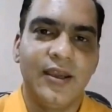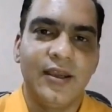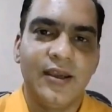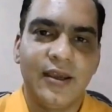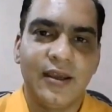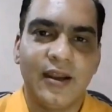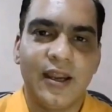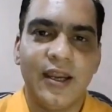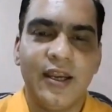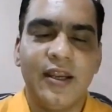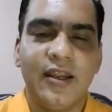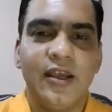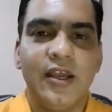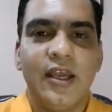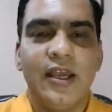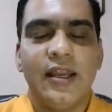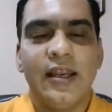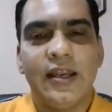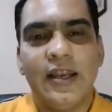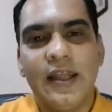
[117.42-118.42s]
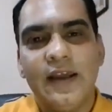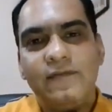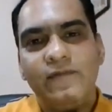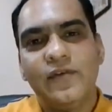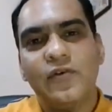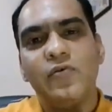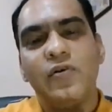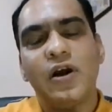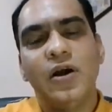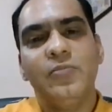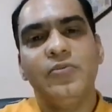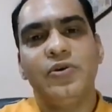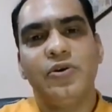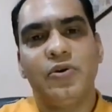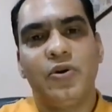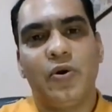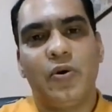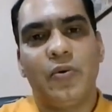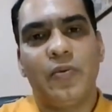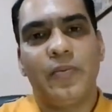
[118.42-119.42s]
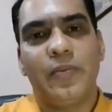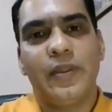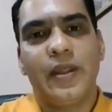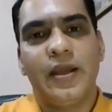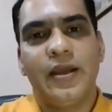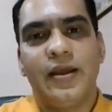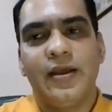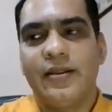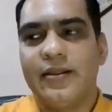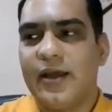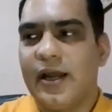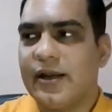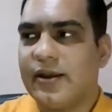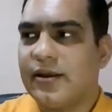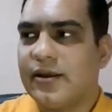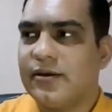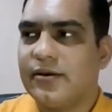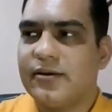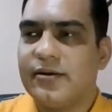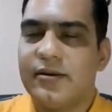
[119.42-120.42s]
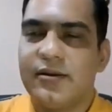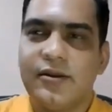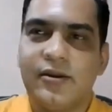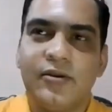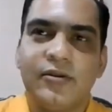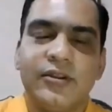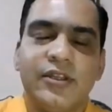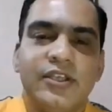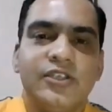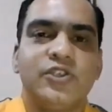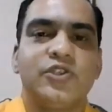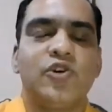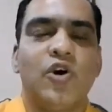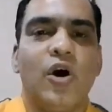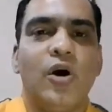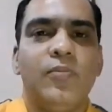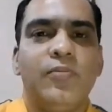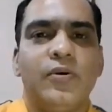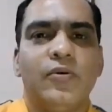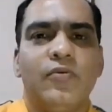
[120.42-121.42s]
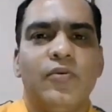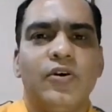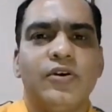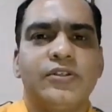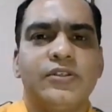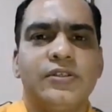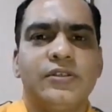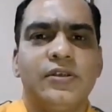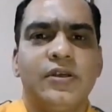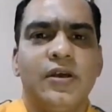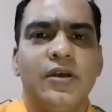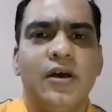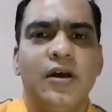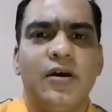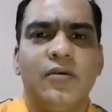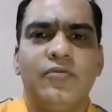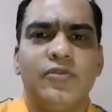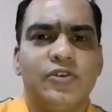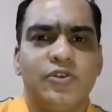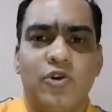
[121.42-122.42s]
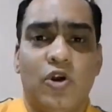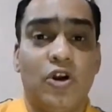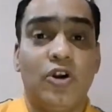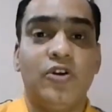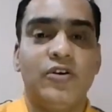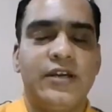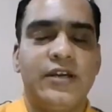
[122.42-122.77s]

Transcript: right? If you come to know that this job was not on